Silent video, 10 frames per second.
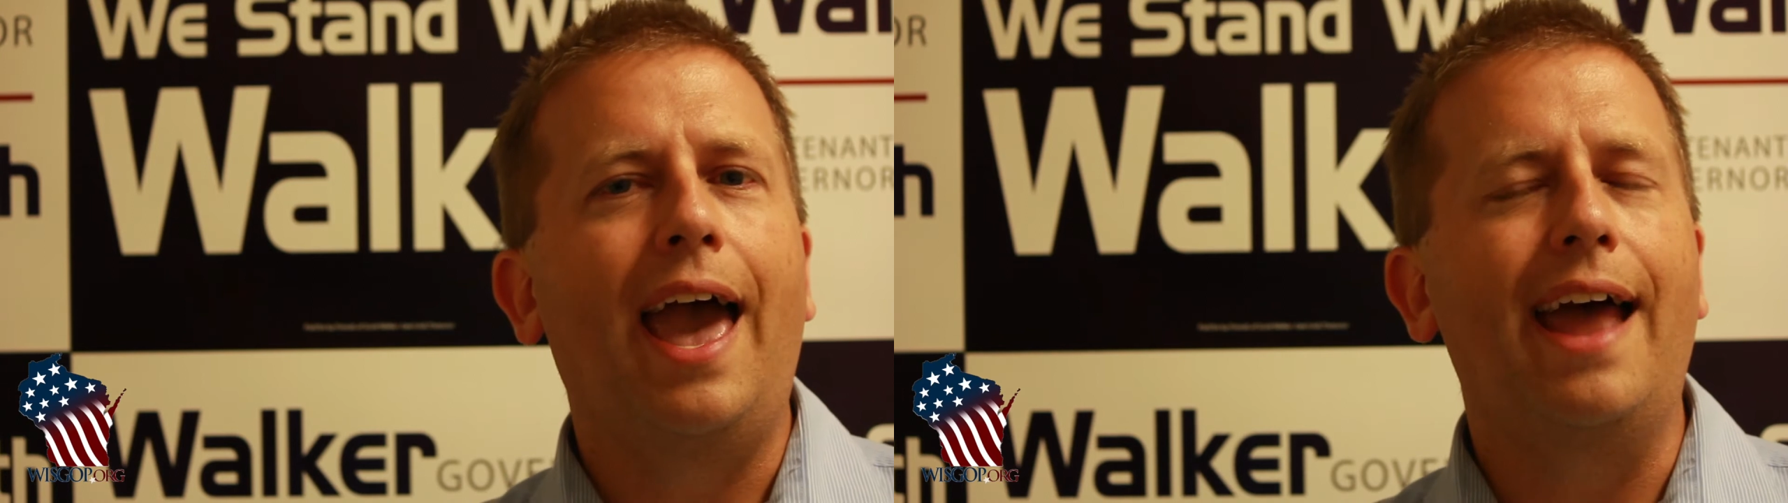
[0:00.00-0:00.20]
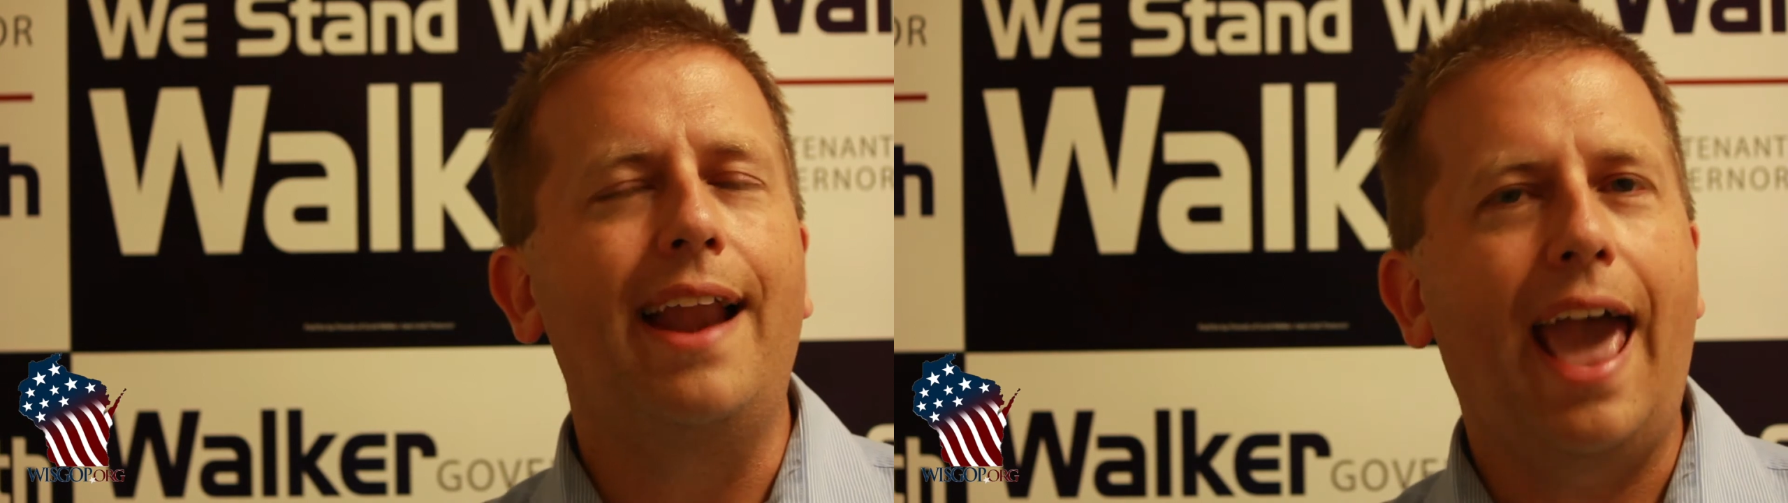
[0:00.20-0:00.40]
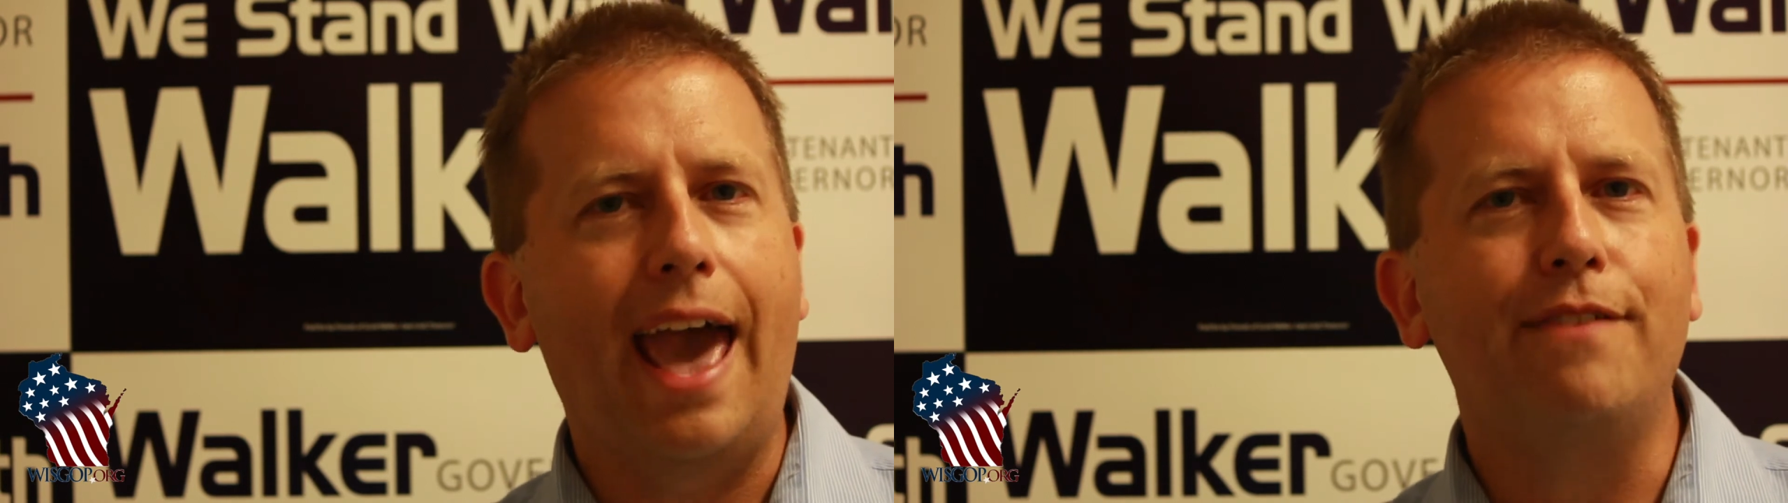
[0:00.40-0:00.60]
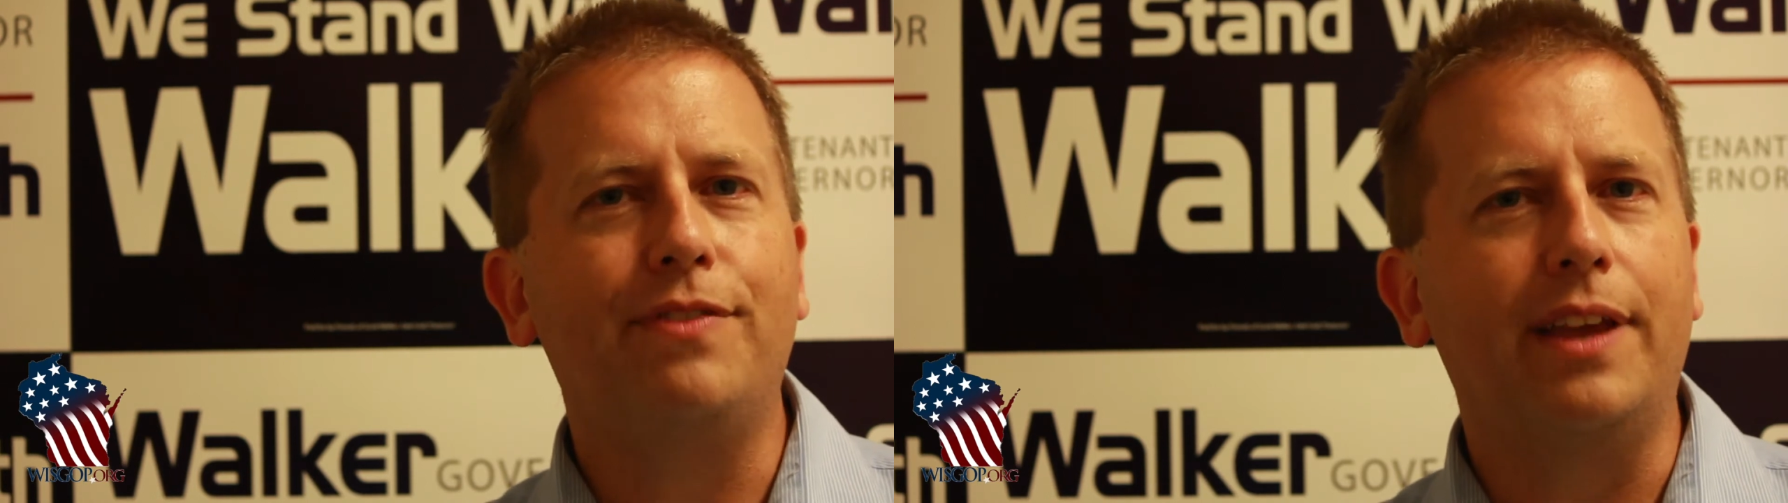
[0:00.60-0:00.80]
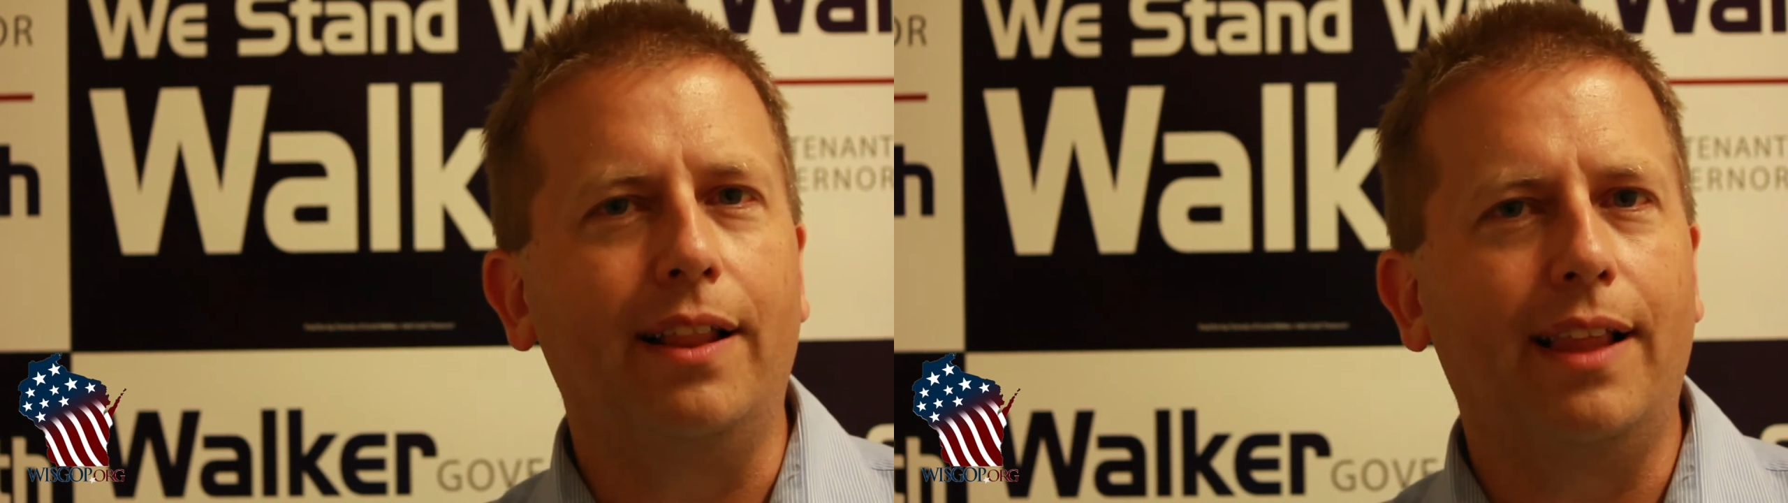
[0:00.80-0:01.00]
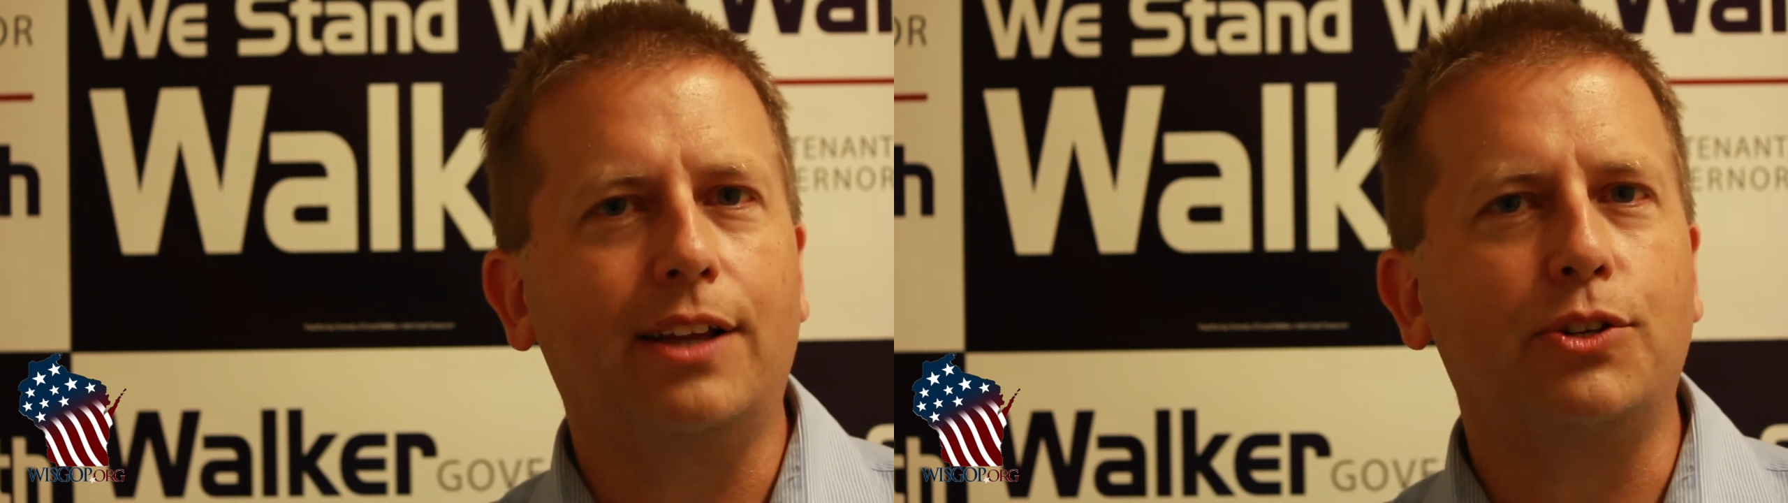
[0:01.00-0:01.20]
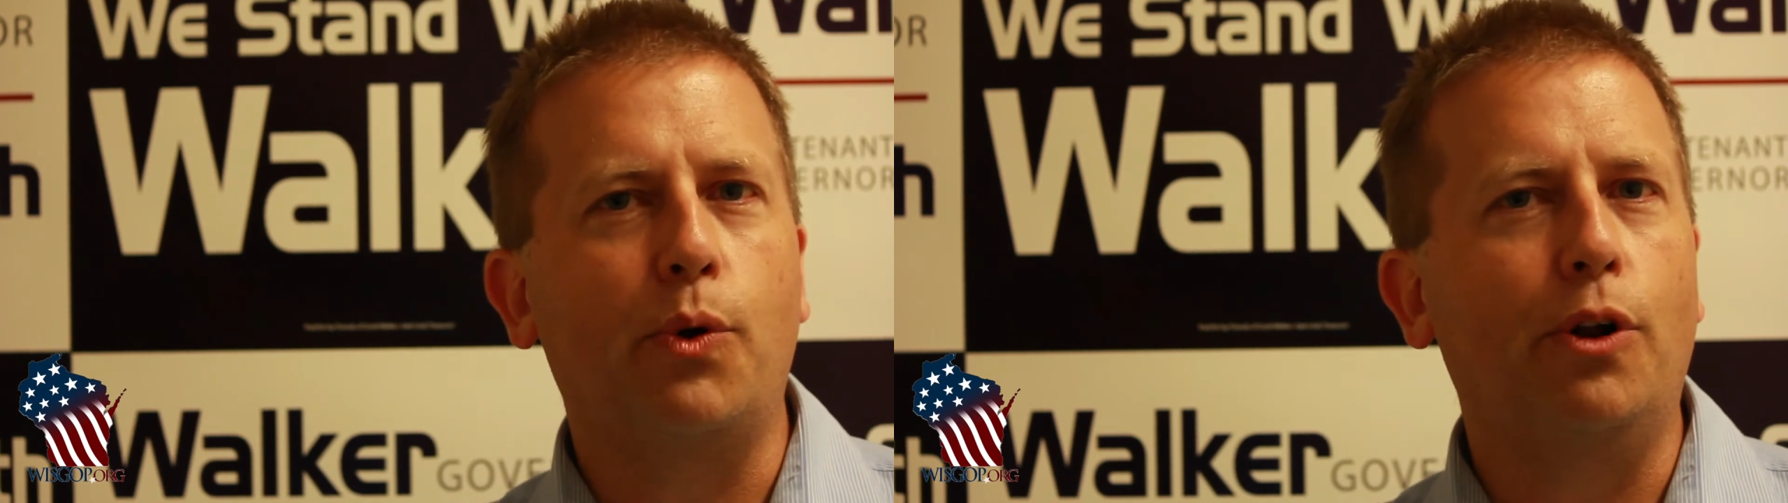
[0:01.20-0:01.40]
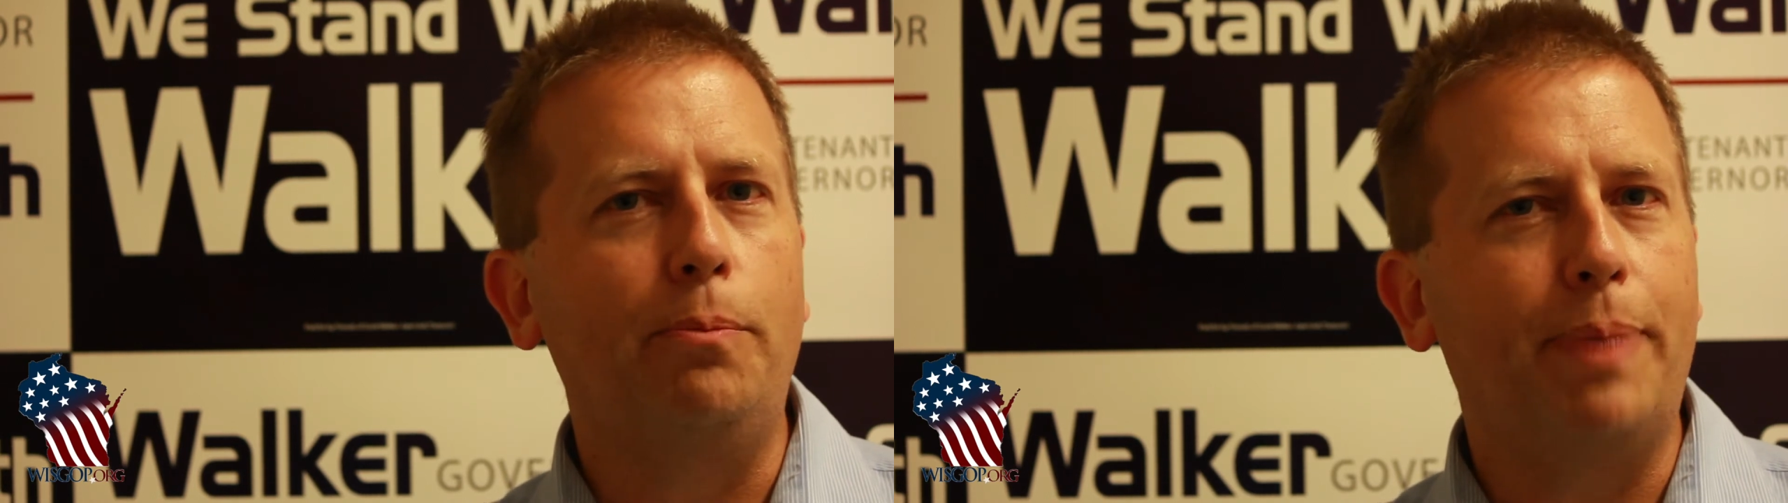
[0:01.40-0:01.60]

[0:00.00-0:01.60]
and have the electoral